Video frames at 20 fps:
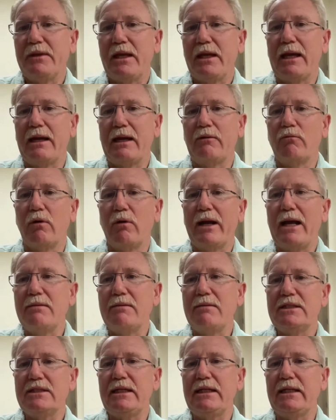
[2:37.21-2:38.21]
And what I'm
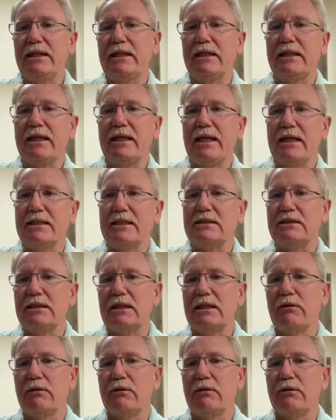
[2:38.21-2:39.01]
seeing in kids,